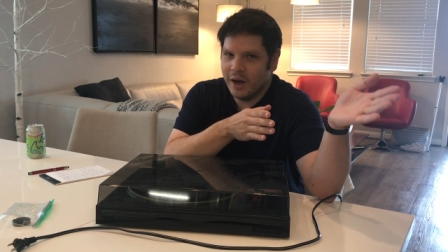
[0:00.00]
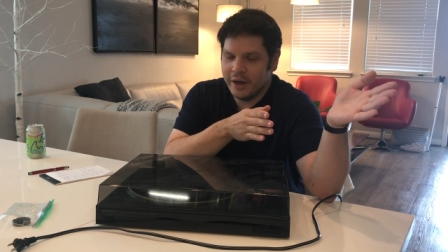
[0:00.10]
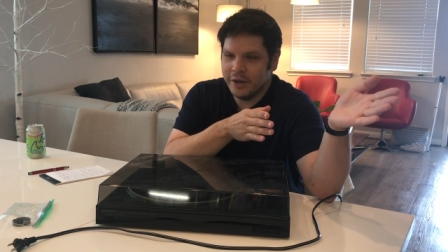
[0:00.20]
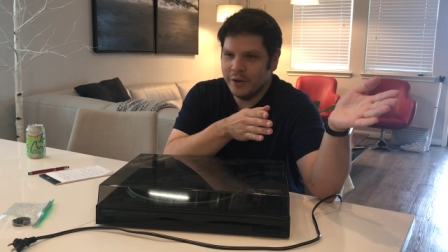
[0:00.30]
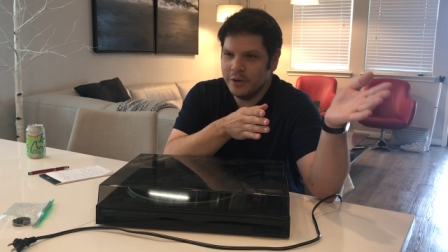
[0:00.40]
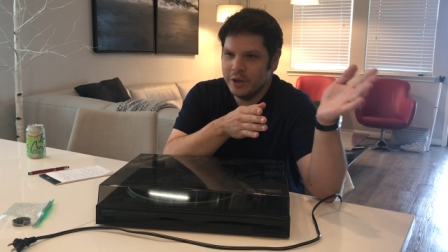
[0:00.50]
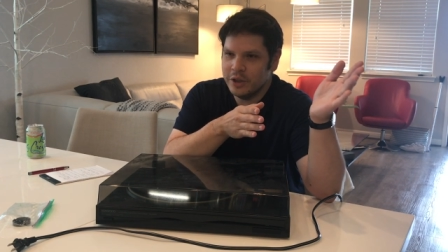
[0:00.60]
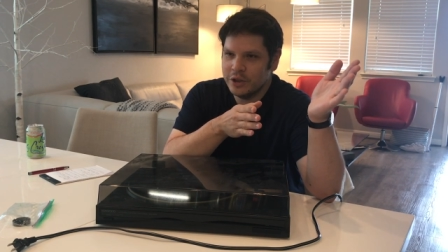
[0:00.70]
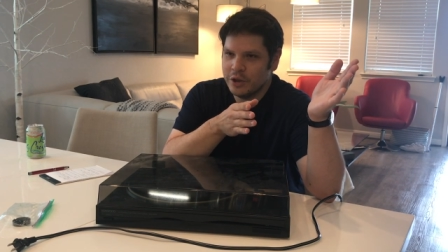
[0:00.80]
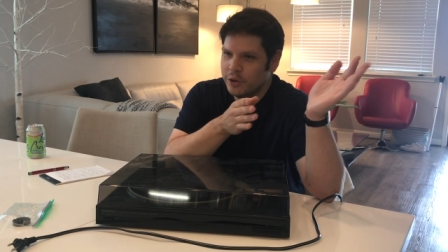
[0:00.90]
audio. You
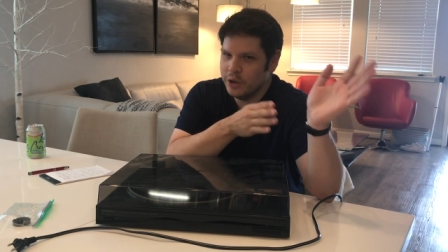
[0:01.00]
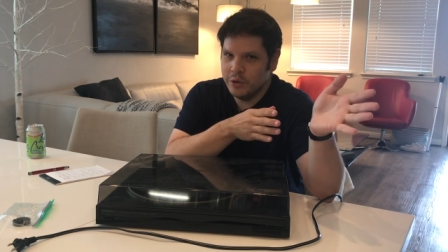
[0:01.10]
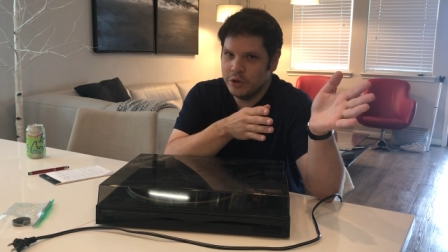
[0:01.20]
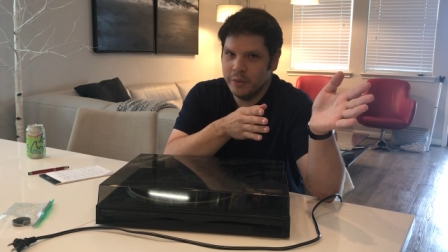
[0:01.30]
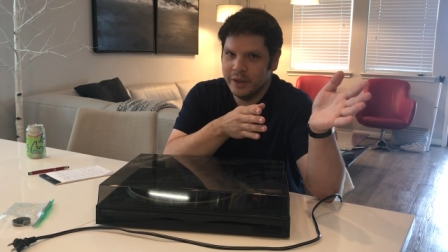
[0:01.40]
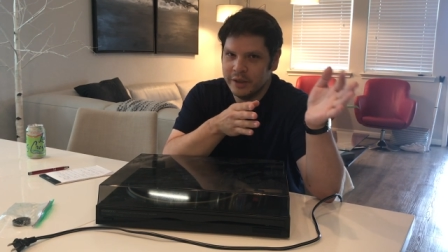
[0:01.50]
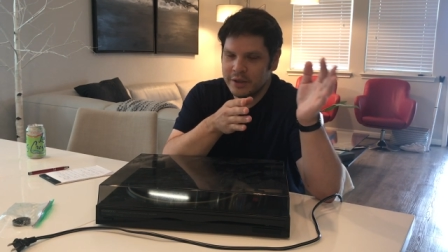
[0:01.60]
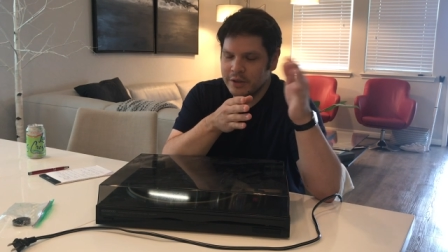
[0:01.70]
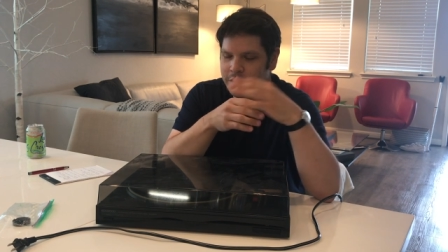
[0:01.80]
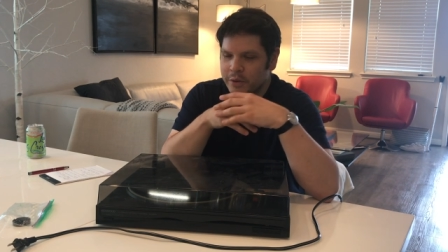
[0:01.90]
could just go to YouTube and
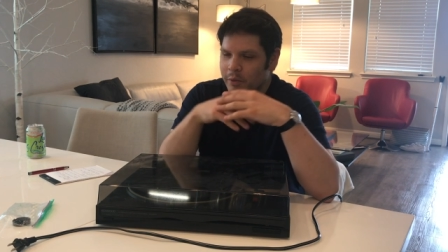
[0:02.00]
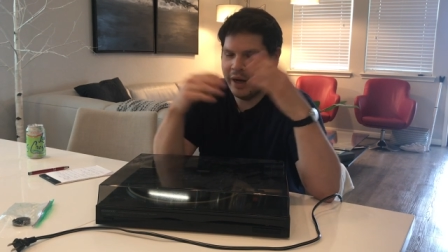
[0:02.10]
listen to it.